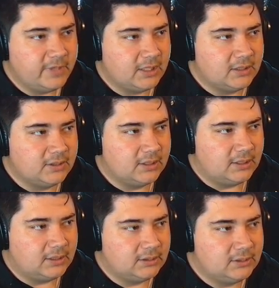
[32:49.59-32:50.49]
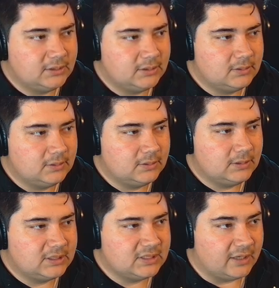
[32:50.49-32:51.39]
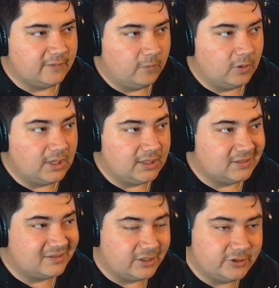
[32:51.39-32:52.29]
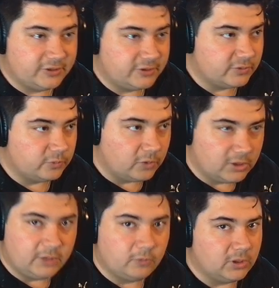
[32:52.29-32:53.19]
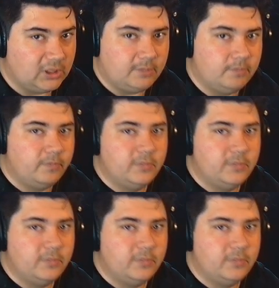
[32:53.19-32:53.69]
and it's kind of where like the tension just really